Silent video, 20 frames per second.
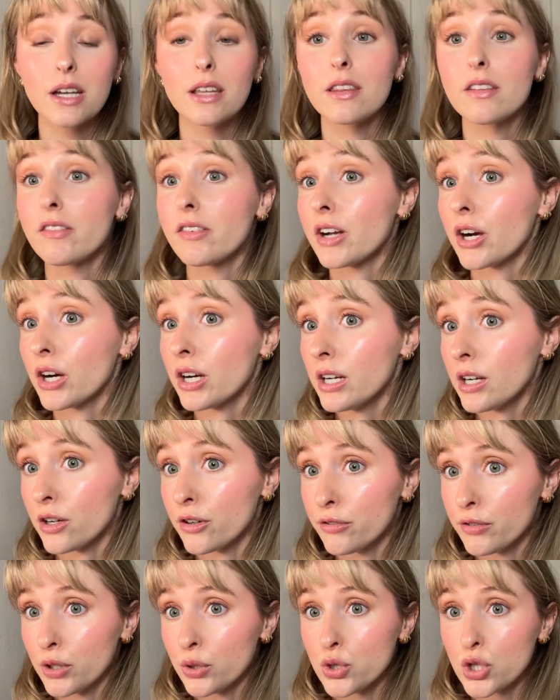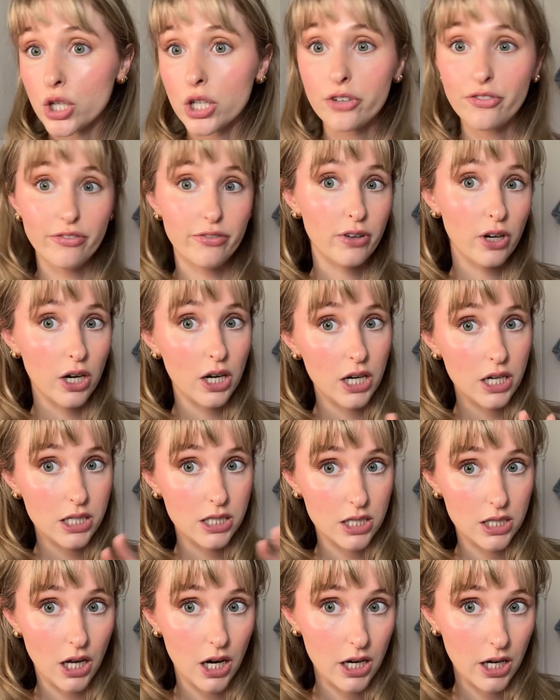in the very near future. Very
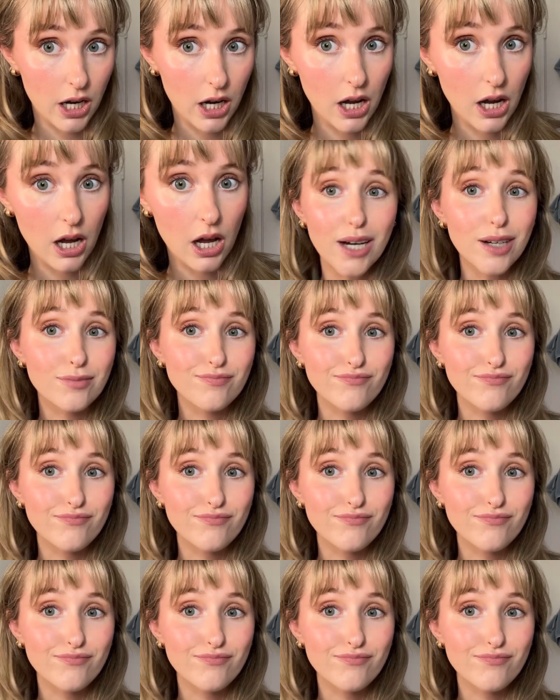exciting.